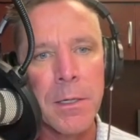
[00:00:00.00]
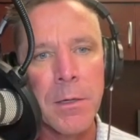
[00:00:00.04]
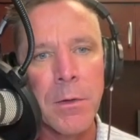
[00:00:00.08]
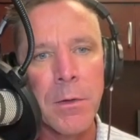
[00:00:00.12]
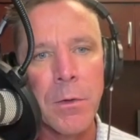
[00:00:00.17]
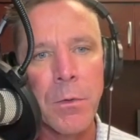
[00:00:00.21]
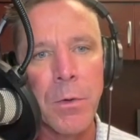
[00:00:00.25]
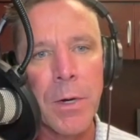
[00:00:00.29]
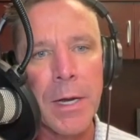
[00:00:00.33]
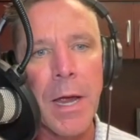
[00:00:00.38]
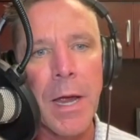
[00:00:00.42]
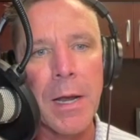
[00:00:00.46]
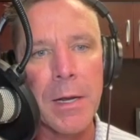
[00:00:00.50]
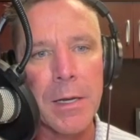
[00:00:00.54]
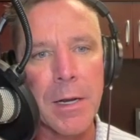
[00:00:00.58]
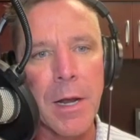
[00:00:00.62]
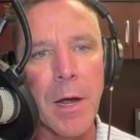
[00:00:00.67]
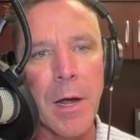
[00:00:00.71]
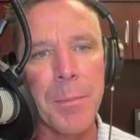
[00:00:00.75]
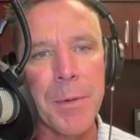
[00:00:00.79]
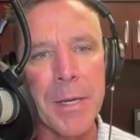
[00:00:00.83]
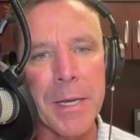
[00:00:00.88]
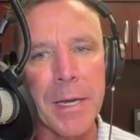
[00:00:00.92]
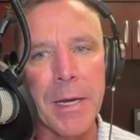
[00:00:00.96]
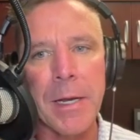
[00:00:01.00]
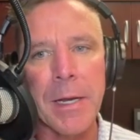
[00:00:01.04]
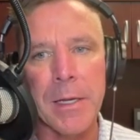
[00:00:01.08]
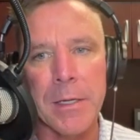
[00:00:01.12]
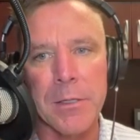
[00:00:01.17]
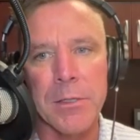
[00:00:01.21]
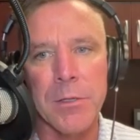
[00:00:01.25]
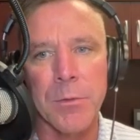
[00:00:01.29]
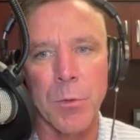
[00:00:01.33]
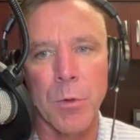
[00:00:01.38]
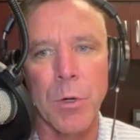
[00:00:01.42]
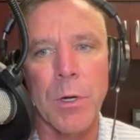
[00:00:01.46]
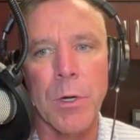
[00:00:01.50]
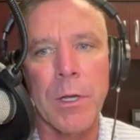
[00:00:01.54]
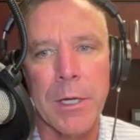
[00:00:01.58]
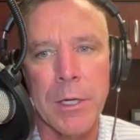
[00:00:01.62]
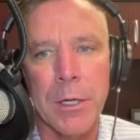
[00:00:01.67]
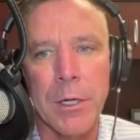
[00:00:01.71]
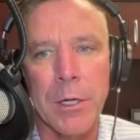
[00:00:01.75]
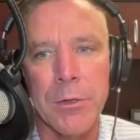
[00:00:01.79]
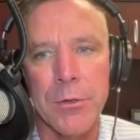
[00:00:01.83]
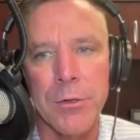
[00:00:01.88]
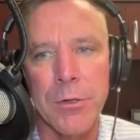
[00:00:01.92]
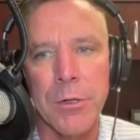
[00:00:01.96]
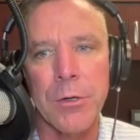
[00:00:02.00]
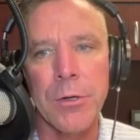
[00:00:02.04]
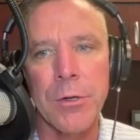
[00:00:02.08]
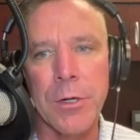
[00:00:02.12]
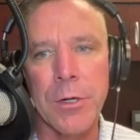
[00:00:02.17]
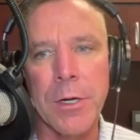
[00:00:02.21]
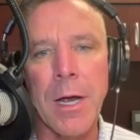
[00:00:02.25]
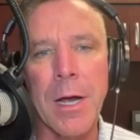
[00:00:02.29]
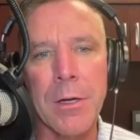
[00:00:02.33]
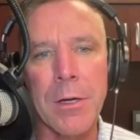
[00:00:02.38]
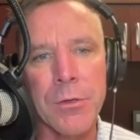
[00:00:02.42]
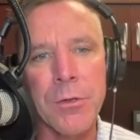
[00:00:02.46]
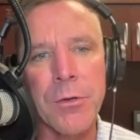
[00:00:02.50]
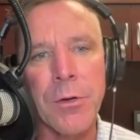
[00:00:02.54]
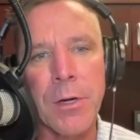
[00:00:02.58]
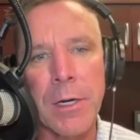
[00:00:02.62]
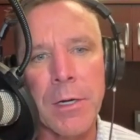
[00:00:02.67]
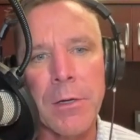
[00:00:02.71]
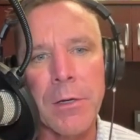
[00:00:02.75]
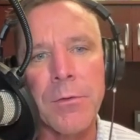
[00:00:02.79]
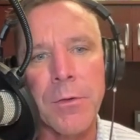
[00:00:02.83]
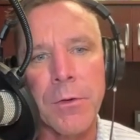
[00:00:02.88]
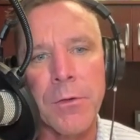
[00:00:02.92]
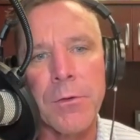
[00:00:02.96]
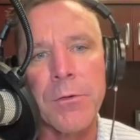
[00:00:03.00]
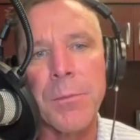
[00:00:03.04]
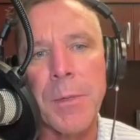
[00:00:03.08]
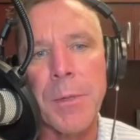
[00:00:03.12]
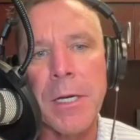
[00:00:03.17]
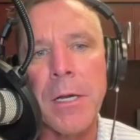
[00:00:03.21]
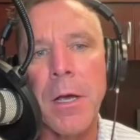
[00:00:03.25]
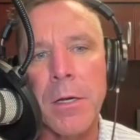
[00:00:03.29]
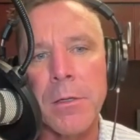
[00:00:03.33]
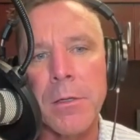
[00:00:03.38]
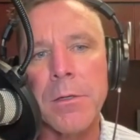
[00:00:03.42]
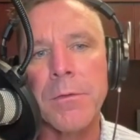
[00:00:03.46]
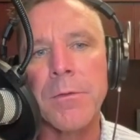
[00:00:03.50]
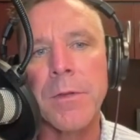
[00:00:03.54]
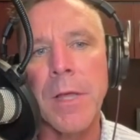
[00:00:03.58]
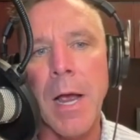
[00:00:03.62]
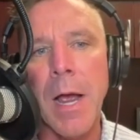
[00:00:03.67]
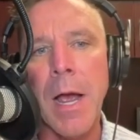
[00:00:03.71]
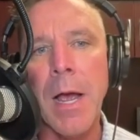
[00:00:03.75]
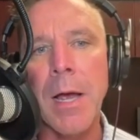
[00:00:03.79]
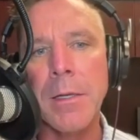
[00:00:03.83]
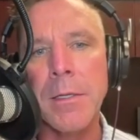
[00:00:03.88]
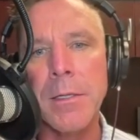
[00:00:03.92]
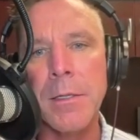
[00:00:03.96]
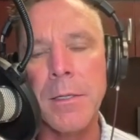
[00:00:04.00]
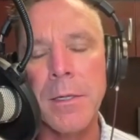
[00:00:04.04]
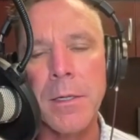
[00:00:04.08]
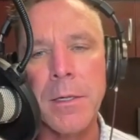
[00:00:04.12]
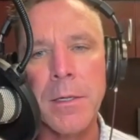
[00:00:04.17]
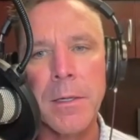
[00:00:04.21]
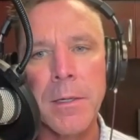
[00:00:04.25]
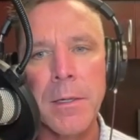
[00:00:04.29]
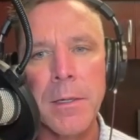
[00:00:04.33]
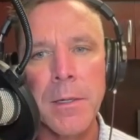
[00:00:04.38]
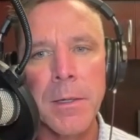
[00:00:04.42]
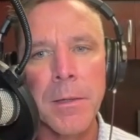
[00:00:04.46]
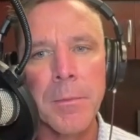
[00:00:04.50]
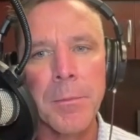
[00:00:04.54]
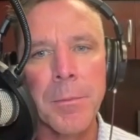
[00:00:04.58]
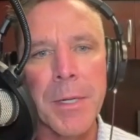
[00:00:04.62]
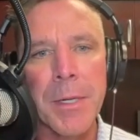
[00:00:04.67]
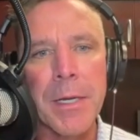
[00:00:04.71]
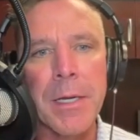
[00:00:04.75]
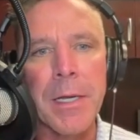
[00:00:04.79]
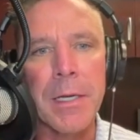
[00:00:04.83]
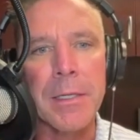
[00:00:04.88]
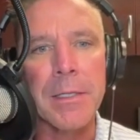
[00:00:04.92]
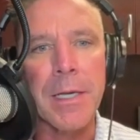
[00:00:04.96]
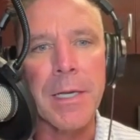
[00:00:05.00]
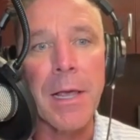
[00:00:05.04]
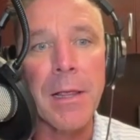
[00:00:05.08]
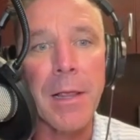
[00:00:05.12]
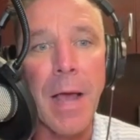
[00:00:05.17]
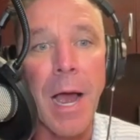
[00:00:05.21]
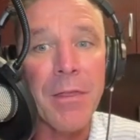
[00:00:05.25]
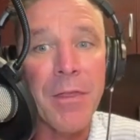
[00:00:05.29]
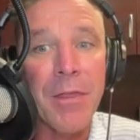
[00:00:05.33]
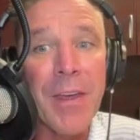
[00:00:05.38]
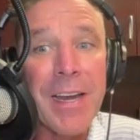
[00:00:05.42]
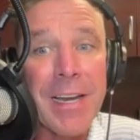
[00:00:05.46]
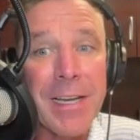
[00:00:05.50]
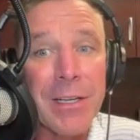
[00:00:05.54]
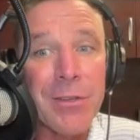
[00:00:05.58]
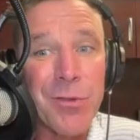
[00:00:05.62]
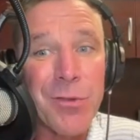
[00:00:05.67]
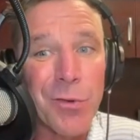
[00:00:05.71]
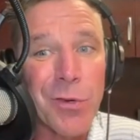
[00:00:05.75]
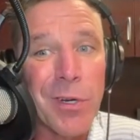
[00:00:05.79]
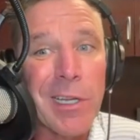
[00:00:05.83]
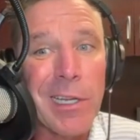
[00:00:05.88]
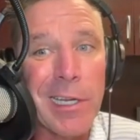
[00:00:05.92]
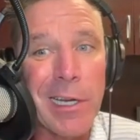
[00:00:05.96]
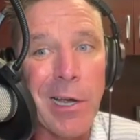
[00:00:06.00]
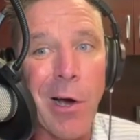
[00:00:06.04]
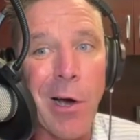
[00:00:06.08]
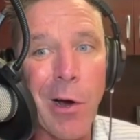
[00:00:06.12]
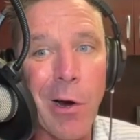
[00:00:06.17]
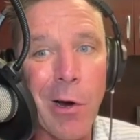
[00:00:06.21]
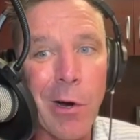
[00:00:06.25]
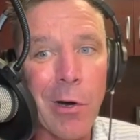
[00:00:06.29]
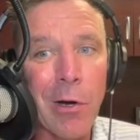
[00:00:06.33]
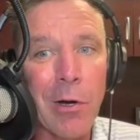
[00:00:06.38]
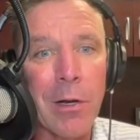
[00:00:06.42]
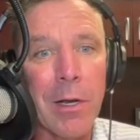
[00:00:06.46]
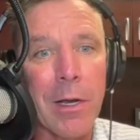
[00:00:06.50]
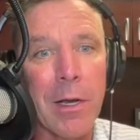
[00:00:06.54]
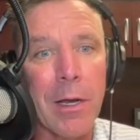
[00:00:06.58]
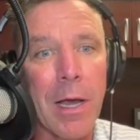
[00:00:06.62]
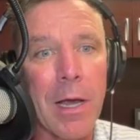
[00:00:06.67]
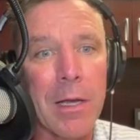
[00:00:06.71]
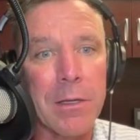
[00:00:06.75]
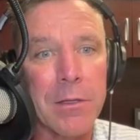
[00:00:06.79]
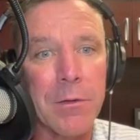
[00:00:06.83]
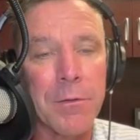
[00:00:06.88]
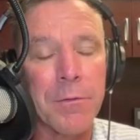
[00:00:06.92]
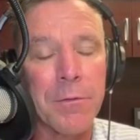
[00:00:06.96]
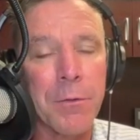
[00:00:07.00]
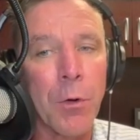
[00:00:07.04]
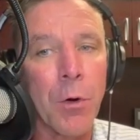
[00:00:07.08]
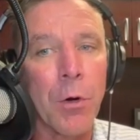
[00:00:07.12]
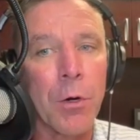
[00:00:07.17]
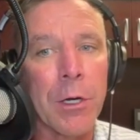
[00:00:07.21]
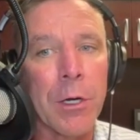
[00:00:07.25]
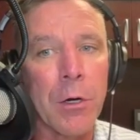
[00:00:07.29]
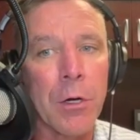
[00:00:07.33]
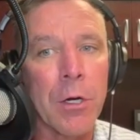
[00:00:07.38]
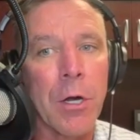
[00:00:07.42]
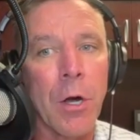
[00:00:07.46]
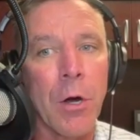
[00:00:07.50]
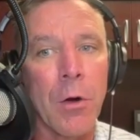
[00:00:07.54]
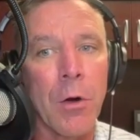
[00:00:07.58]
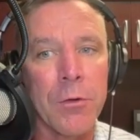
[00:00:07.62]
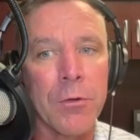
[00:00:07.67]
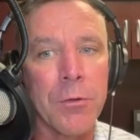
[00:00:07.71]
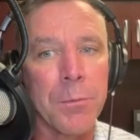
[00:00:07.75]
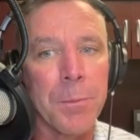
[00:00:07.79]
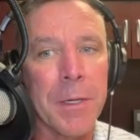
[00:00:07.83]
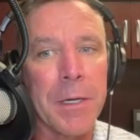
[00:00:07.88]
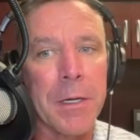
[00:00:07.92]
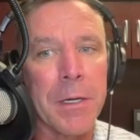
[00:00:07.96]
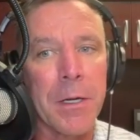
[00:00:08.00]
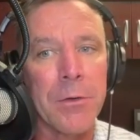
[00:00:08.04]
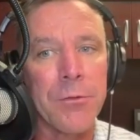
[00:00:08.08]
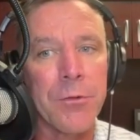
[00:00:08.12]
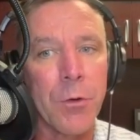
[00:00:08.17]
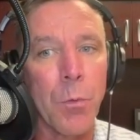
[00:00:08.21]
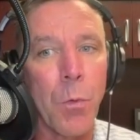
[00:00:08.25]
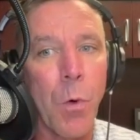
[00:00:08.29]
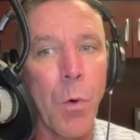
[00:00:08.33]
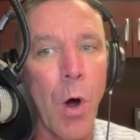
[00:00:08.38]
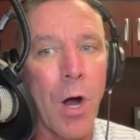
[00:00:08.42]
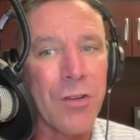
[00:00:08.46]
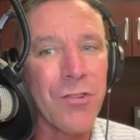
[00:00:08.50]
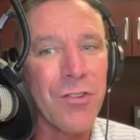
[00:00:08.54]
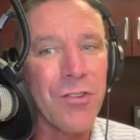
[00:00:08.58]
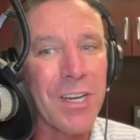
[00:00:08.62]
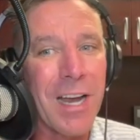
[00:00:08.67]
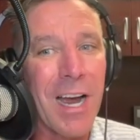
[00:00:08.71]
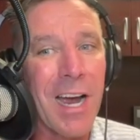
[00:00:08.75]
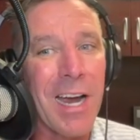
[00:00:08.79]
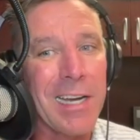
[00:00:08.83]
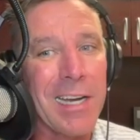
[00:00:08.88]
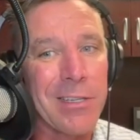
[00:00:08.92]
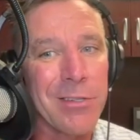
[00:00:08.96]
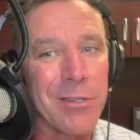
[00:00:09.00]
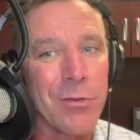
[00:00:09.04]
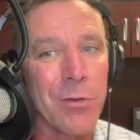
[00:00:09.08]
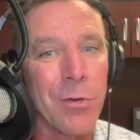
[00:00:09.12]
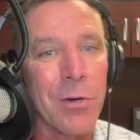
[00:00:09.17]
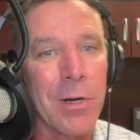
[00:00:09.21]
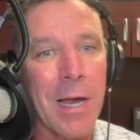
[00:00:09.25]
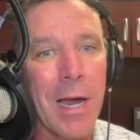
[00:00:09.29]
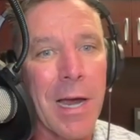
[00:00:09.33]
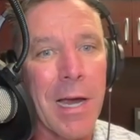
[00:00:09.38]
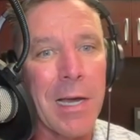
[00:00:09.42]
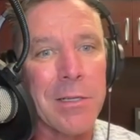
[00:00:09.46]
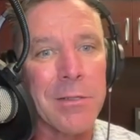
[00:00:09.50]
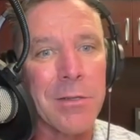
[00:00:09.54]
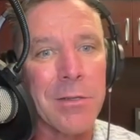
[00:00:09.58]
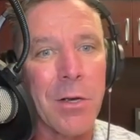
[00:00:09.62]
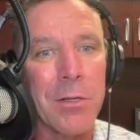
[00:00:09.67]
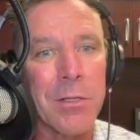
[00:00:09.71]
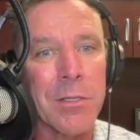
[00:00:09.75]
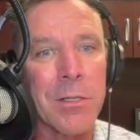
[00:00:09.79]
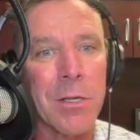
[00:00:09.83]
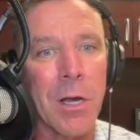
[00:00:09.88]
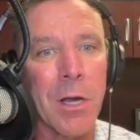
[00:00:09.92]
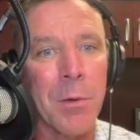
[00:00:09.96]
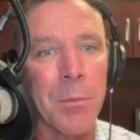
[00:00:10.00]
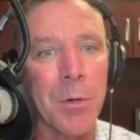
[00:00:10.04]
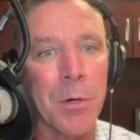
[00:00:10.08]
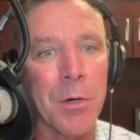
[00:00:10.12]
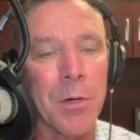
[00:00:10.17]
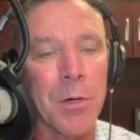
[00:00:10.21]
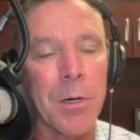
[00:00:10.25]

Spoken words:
We ended up getting some really good junior college transfers because of that. Because I think it's really hard as a 4-year coach because you're watching high school guys all summer.